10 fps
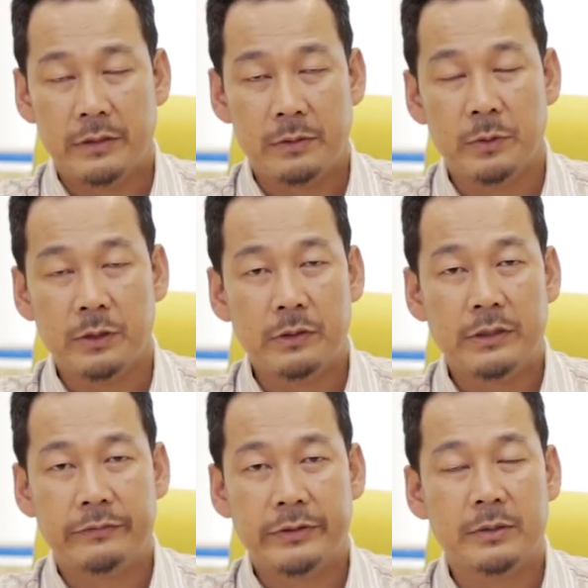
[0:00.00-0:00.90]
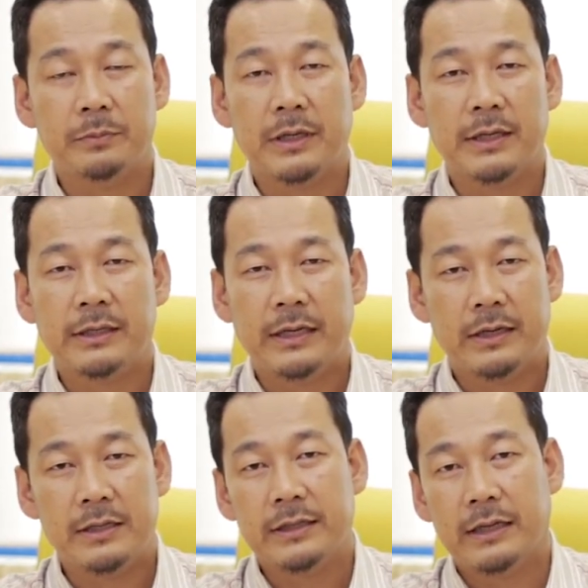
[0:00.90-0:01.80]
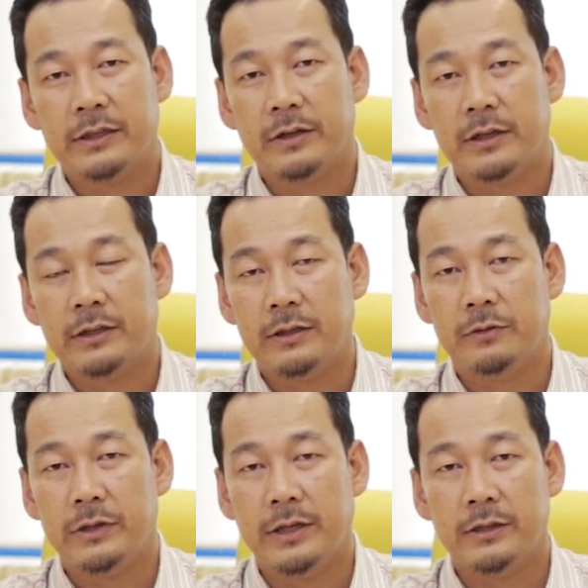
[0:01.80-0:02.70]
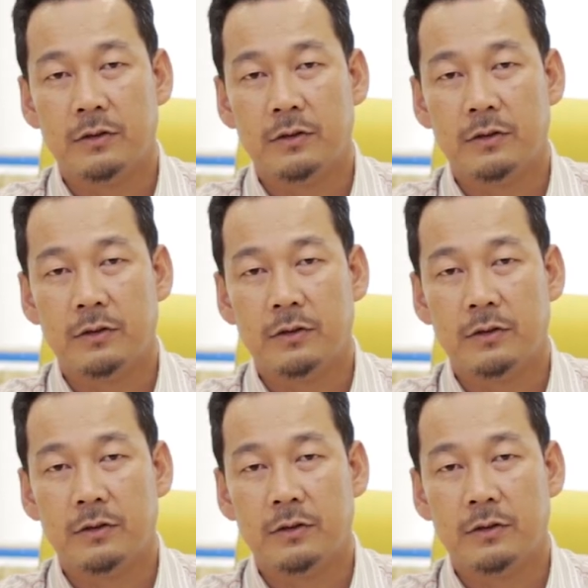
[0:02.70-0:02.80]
In between the vertebra, there is articulating unit